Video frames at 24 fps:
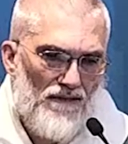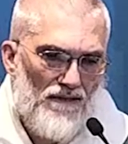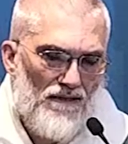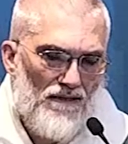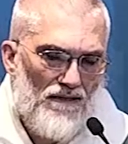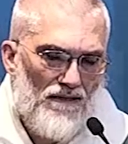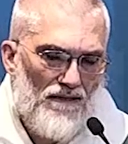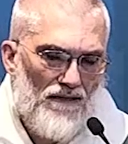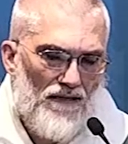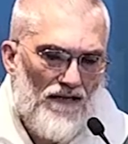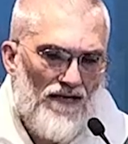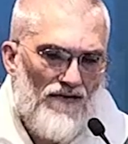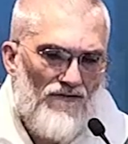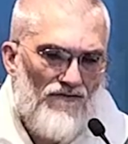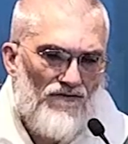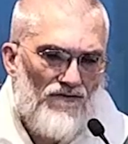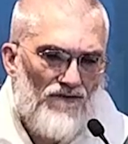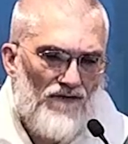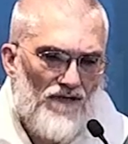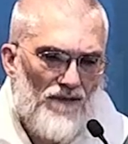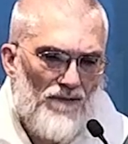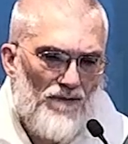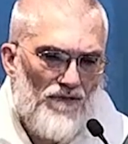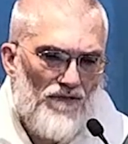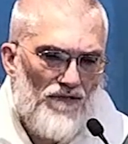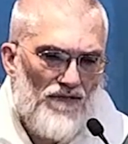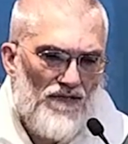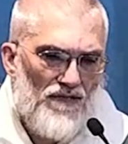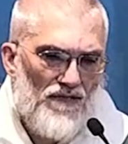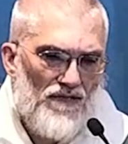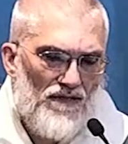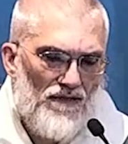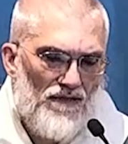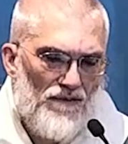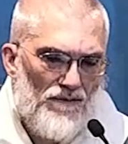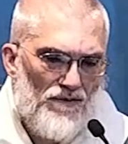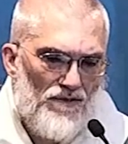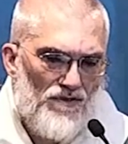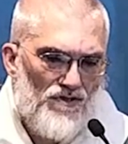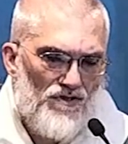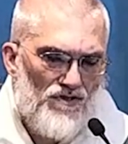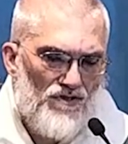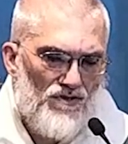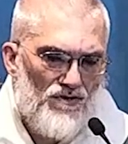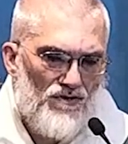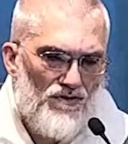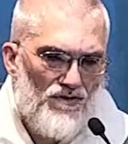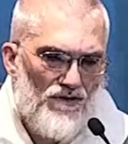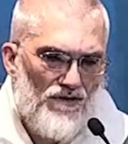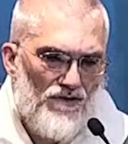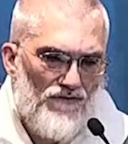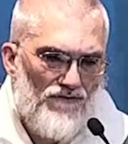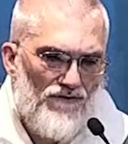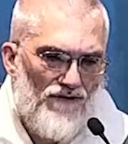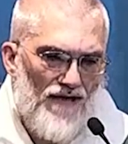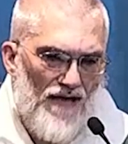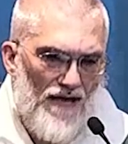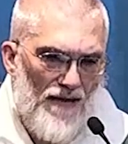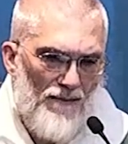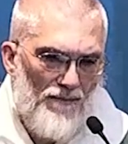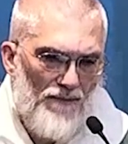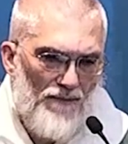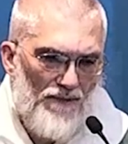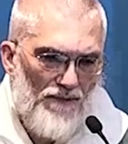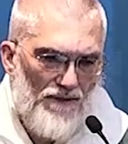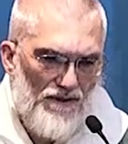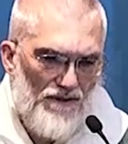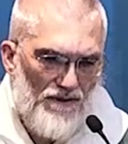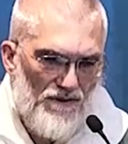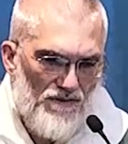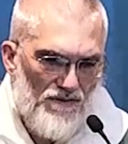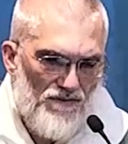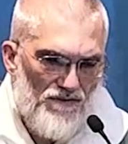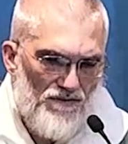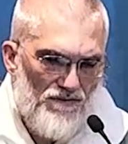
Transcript: life, liberty, and the pursuit of happiness.